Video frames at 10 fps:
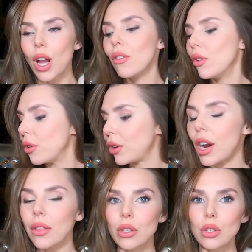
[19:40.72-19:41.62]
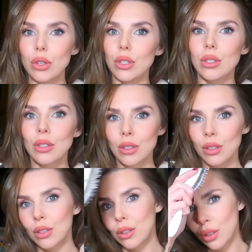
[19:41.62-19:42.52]
I will regret the choice.
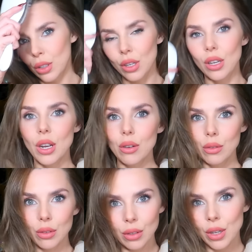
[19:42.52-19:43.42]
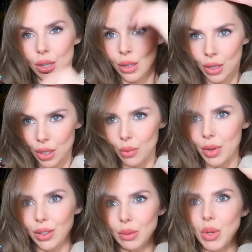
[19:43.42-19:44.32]
You know? You
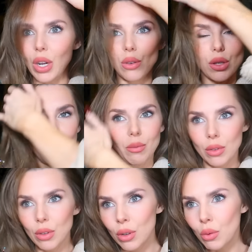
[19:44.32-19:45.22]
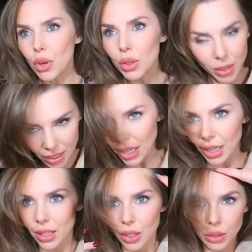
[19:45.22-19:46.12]
win some, you lose some. What do you
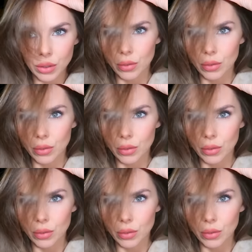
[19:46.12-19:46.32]
think?